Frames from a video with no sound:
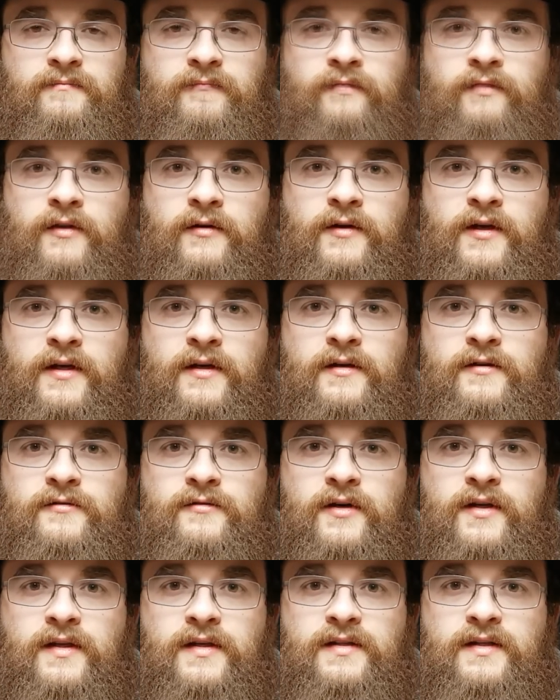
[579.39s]
If you did
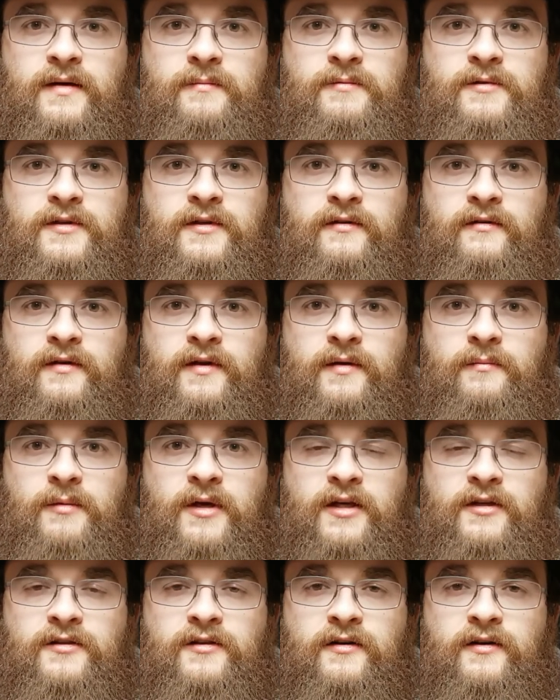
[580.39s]
enjoy this episode, then
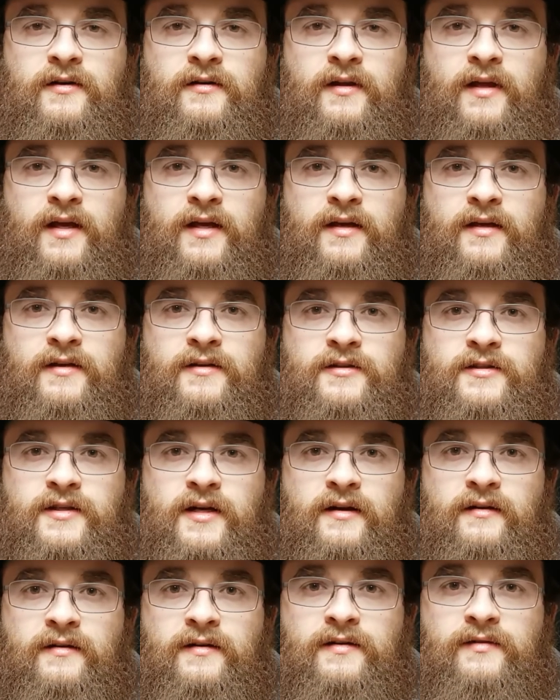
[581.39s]
make sure you like and
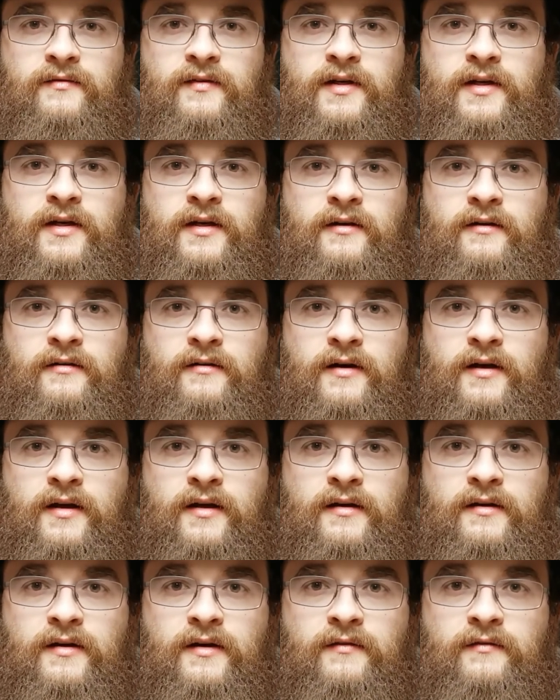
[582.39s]
share this video,
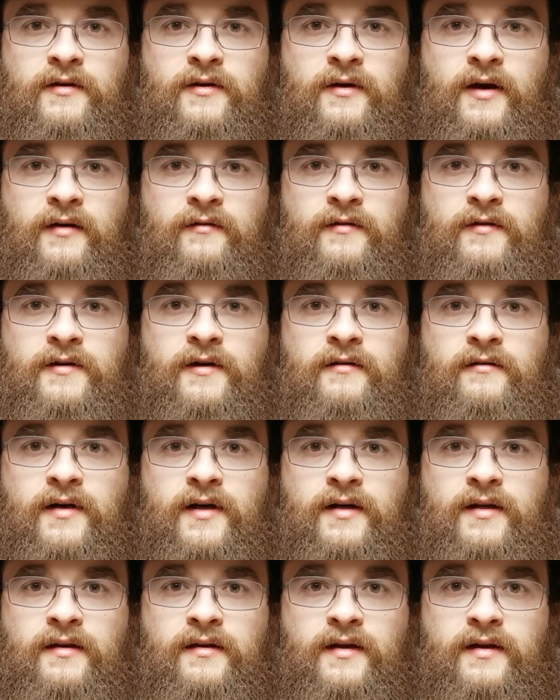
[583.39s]
and if you haven't
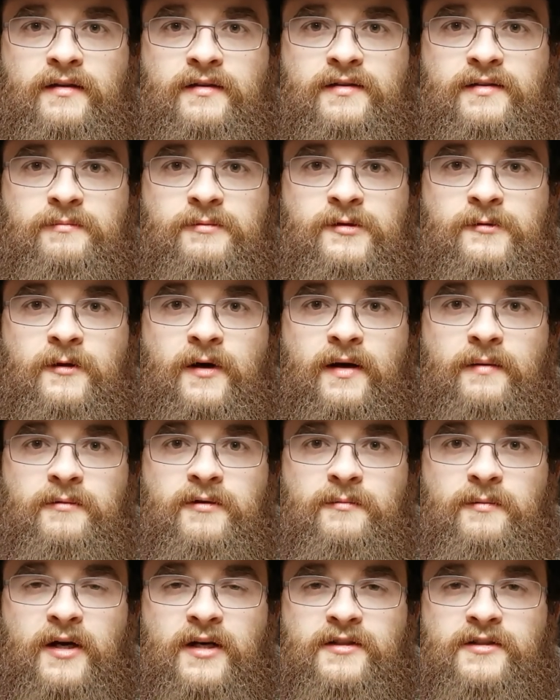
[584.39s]
already, then subscribe
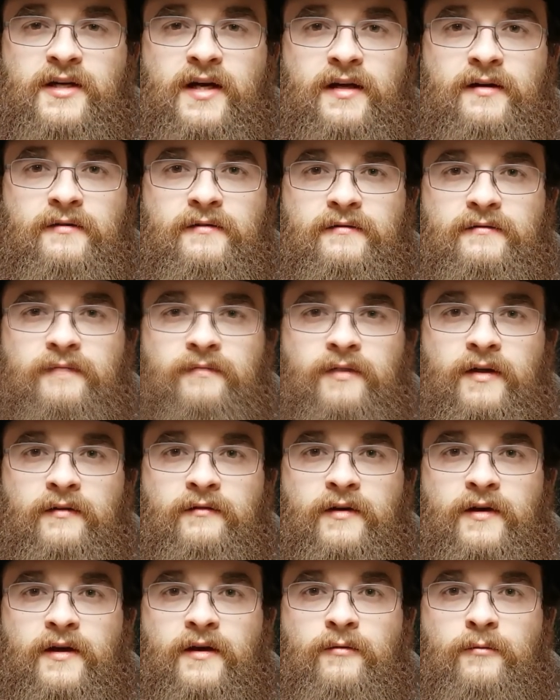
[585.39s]
to my channel. If you
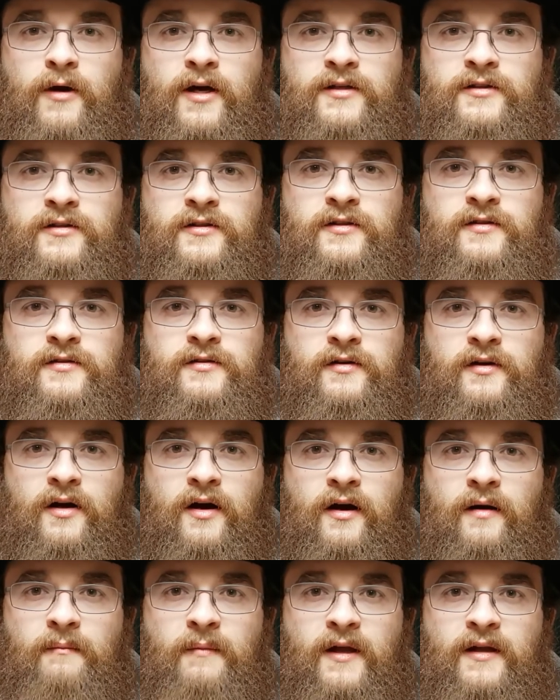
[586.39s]
have any questions or
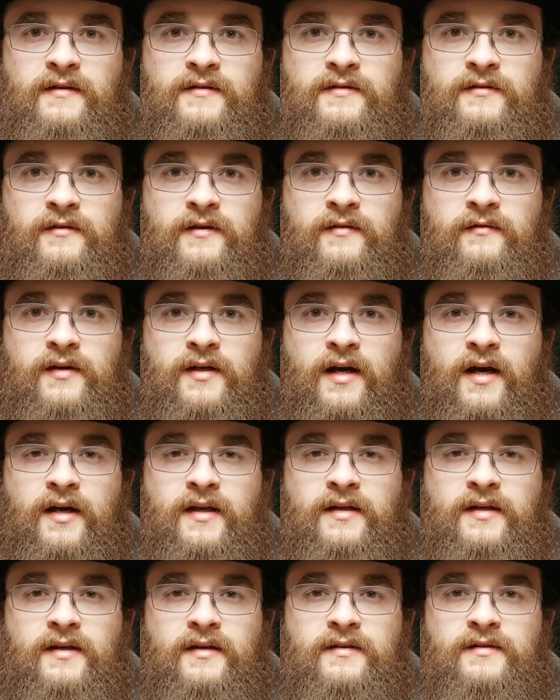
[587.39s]
comments or even
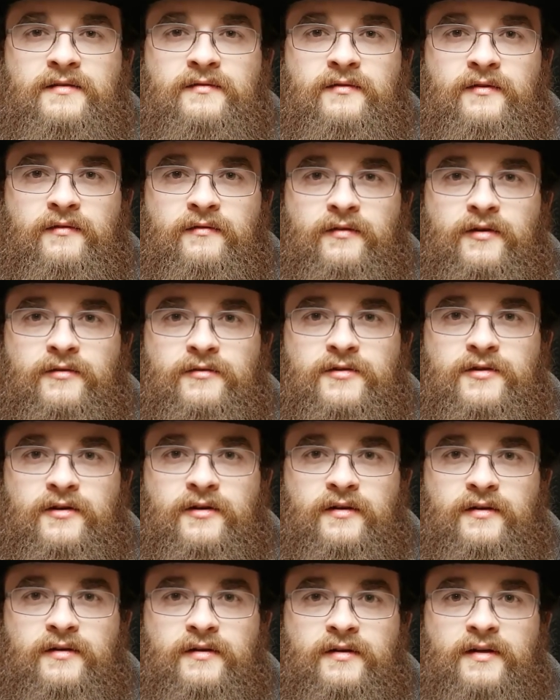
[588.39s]
ideas for
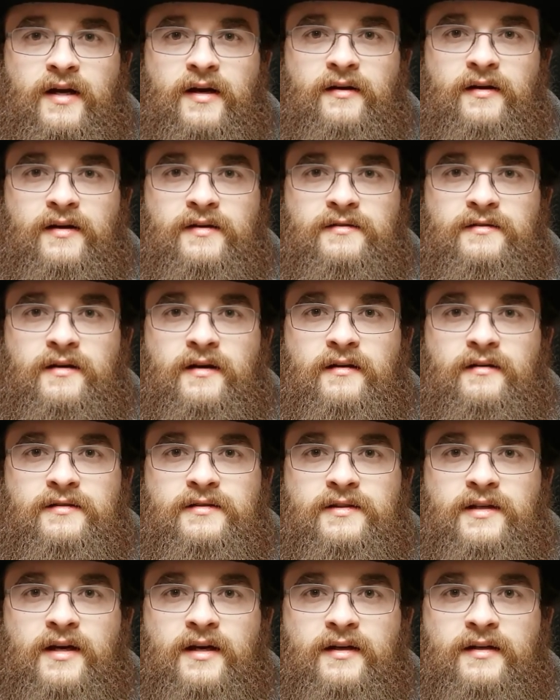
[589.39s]
future Terrius
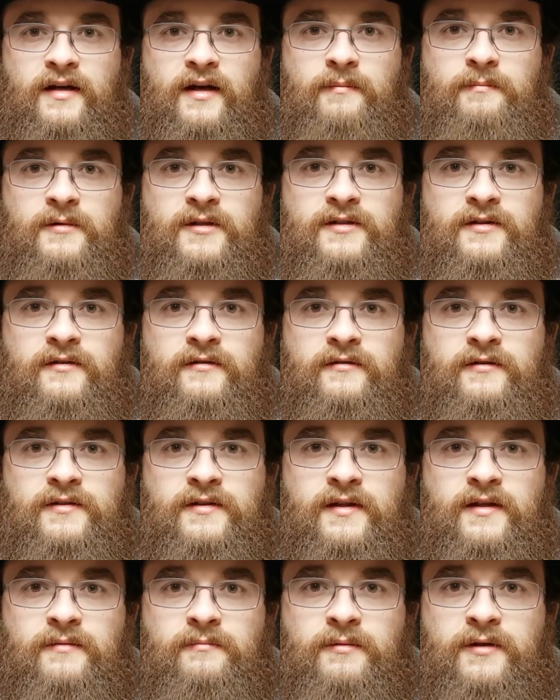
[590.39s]
Talks Tech
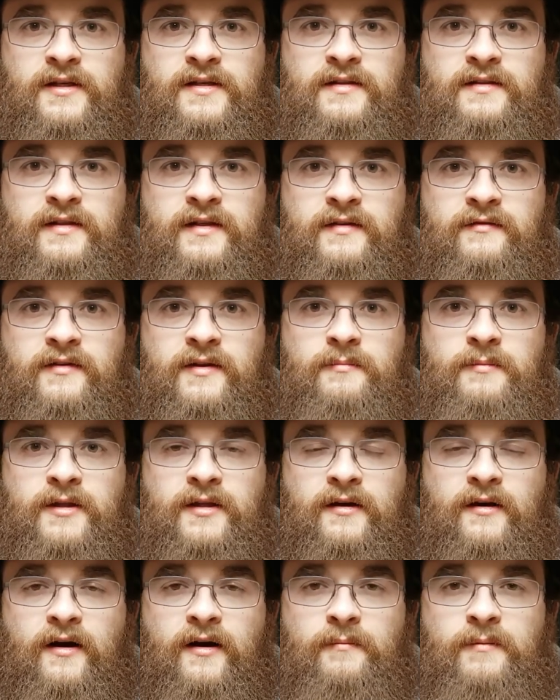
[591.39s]
episodes, then please leave them
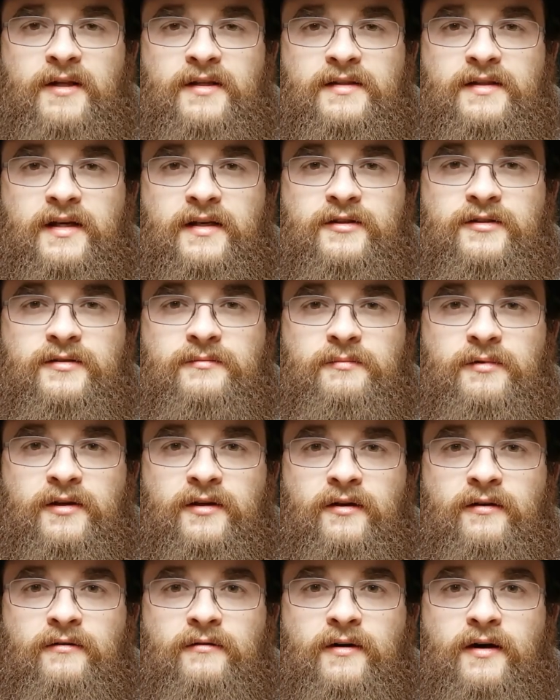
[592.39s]
in the comment section
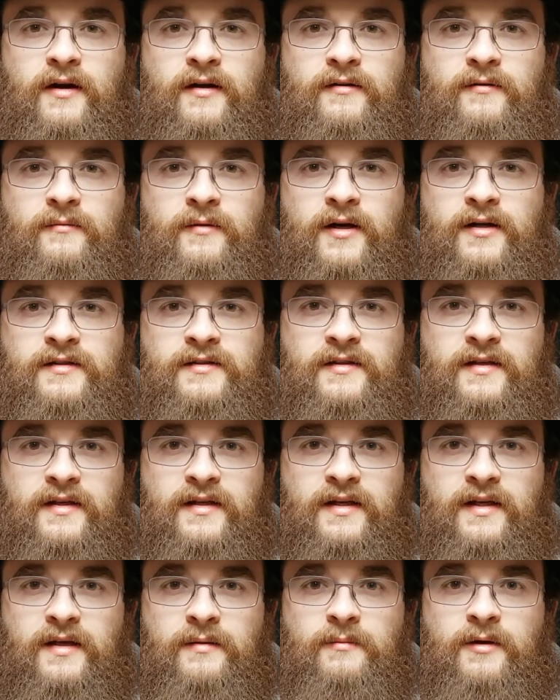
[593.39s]
below. Otherwise, you
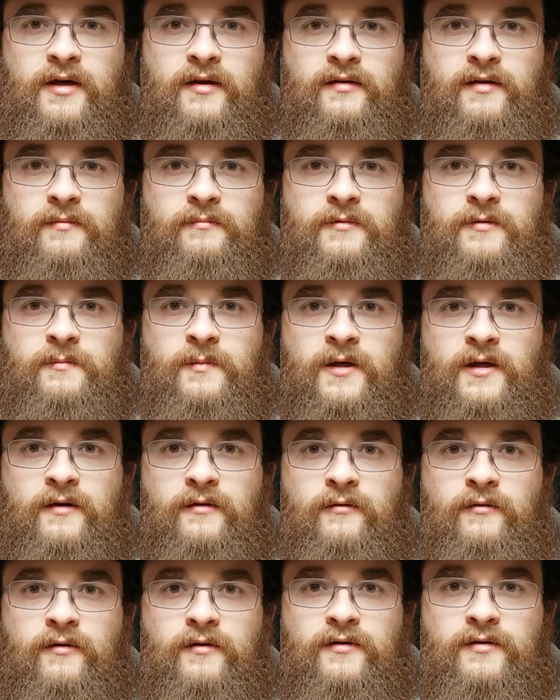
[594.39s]
can email them to
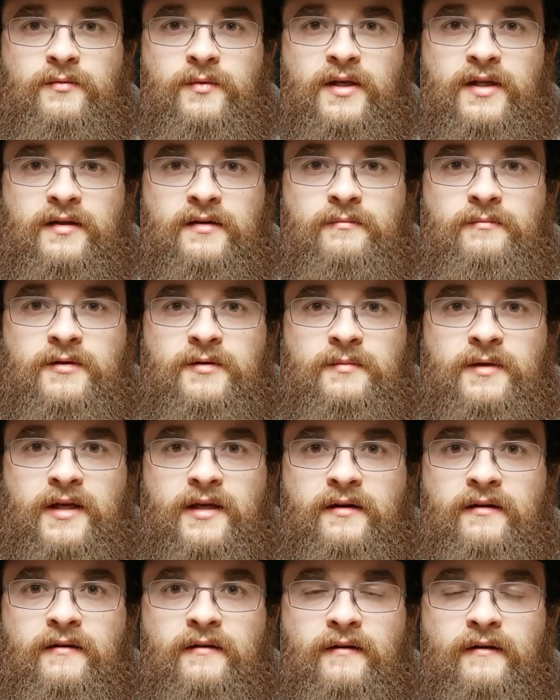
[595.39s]
me or tweet them to
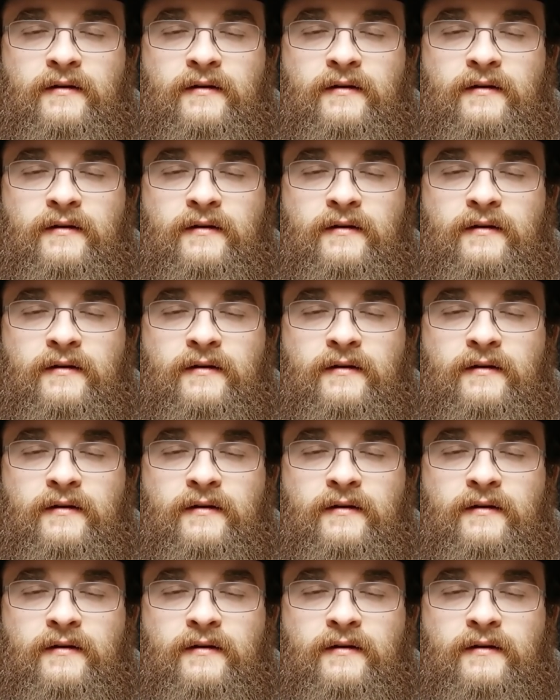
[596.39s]
me.